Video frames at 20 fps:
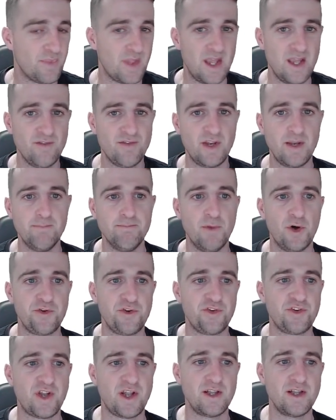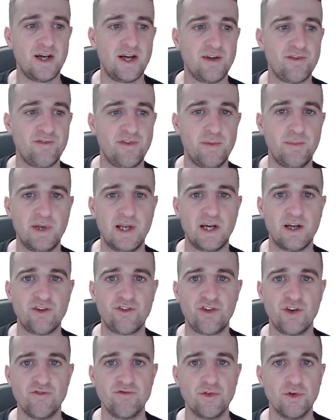Even in modern day life,
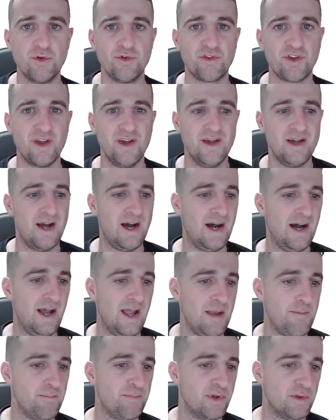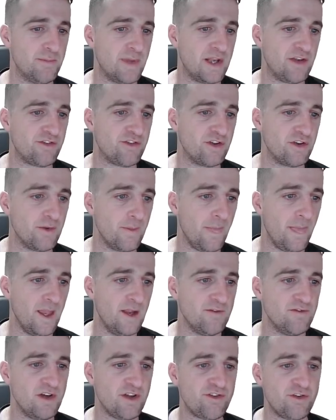Fibonacci rules are implemented.
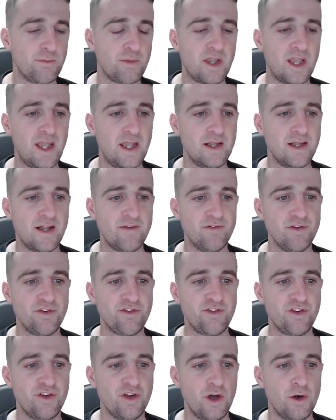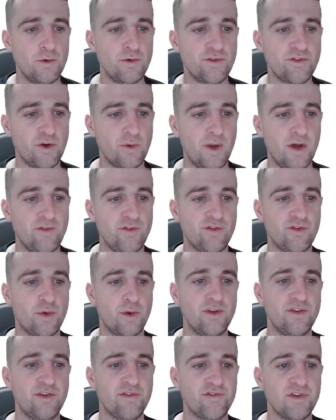There's some key levels to note. So we have
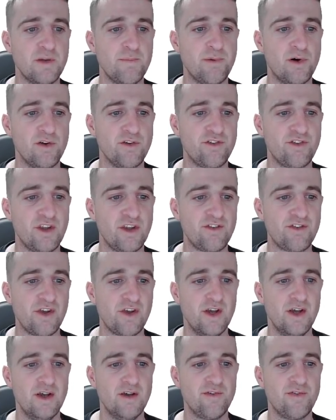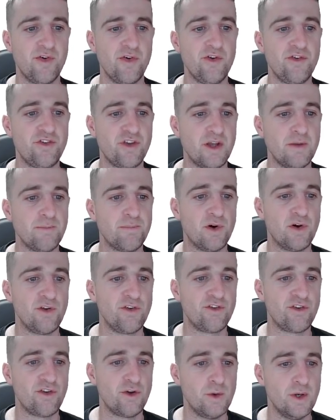23.6,
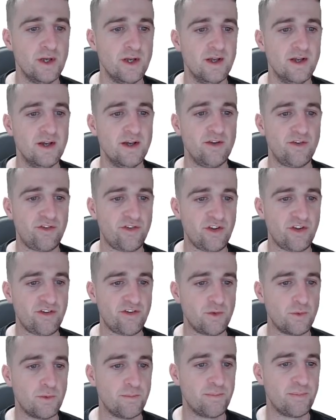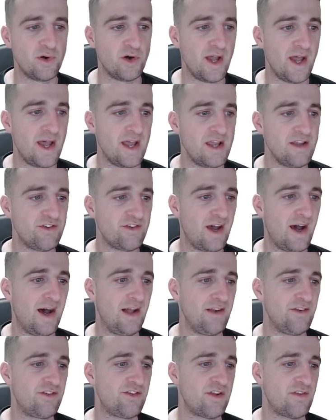38.2, 61.8
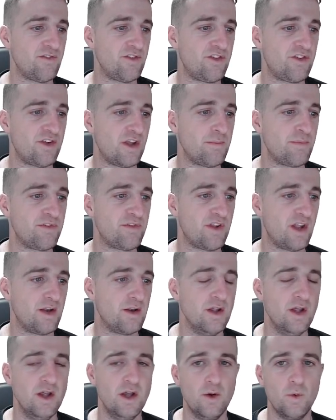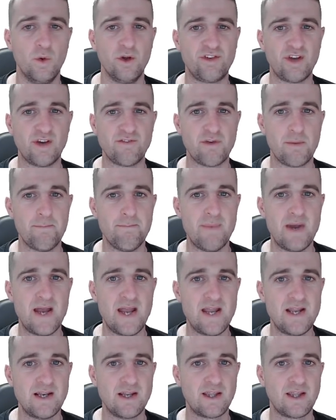and 78%, which are the
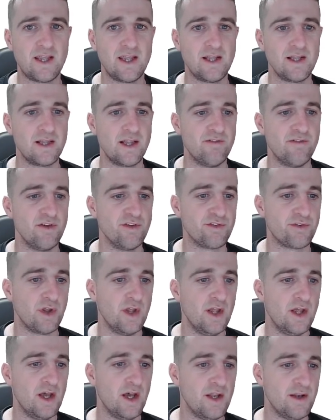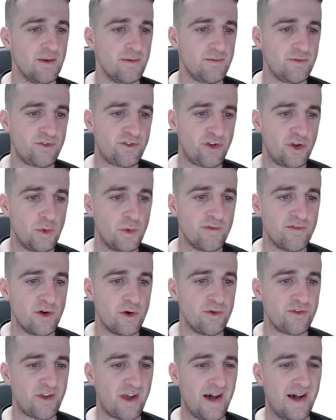main key levels. And two of
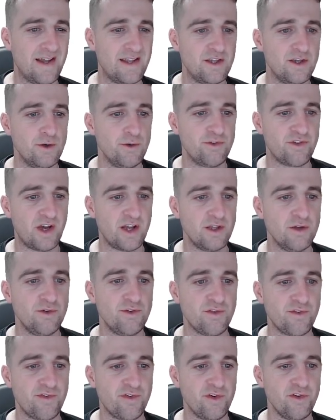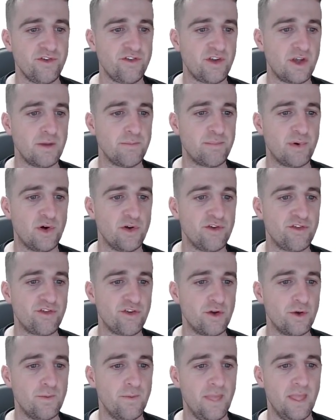those I use a
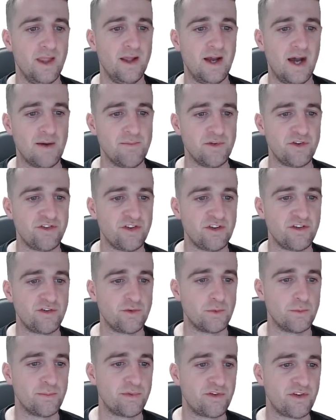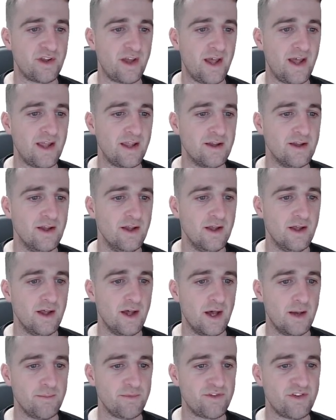38.2 and a
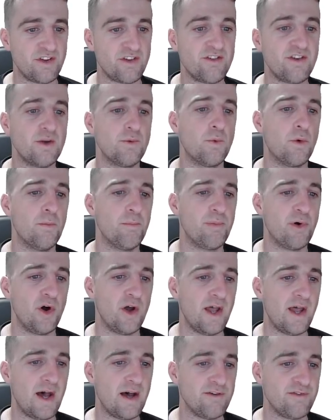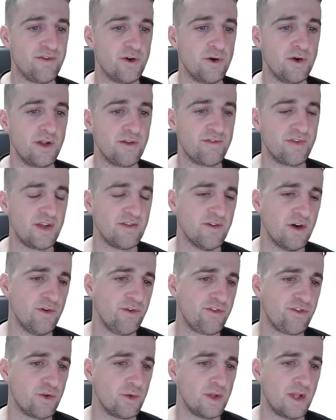61.8. I think
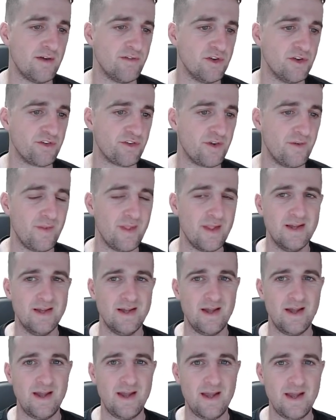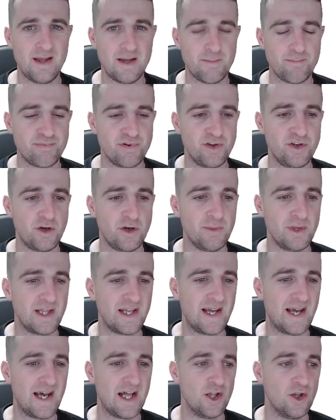those two levels hit
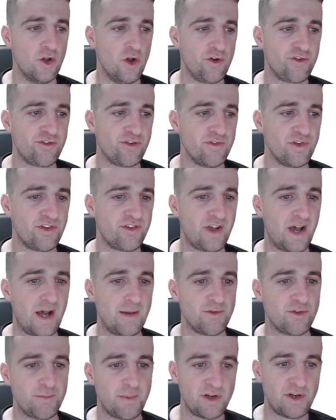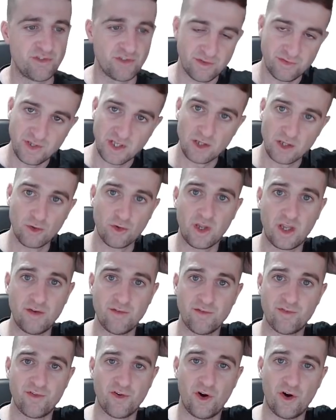predominantly a lot of the time, especially if you're
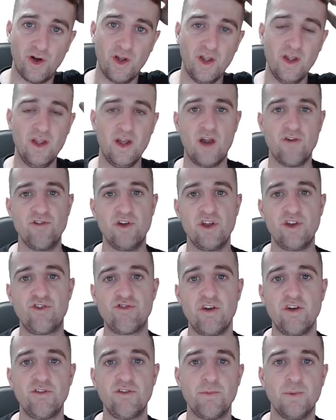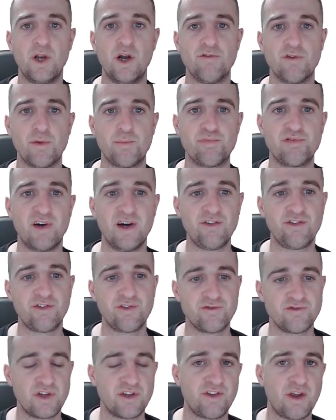looking for a retracement of a price.
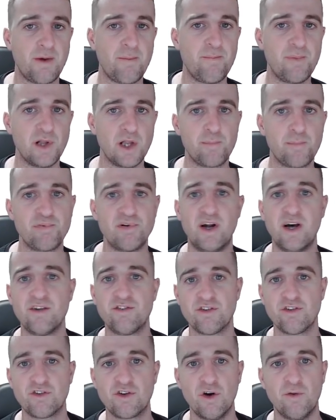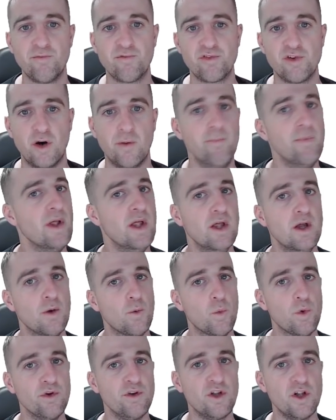For example, a price has gone from
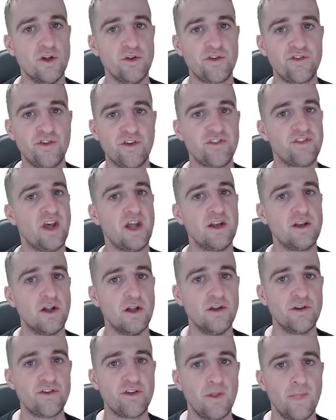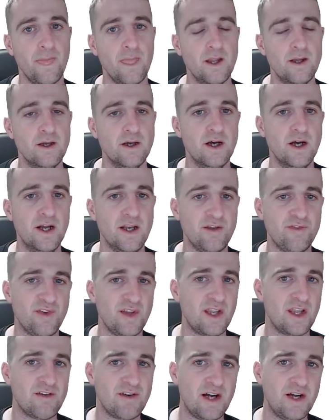$1 to $10, and you're
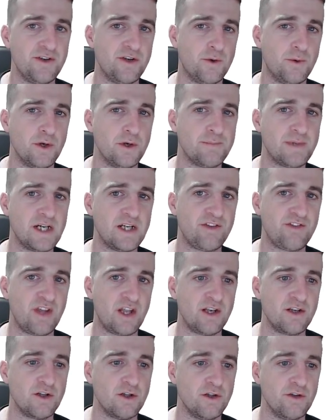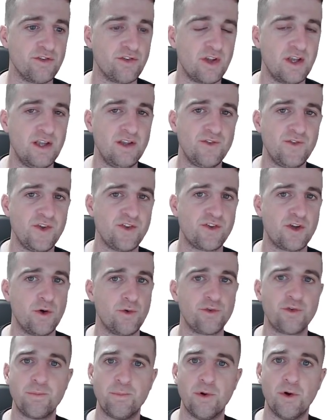thinking, right, I don't want to buy at $10, is this
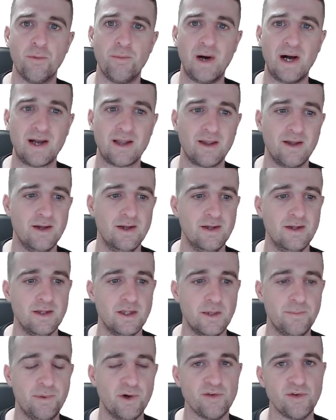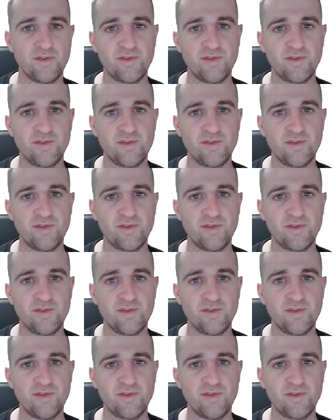going to pull back? You put the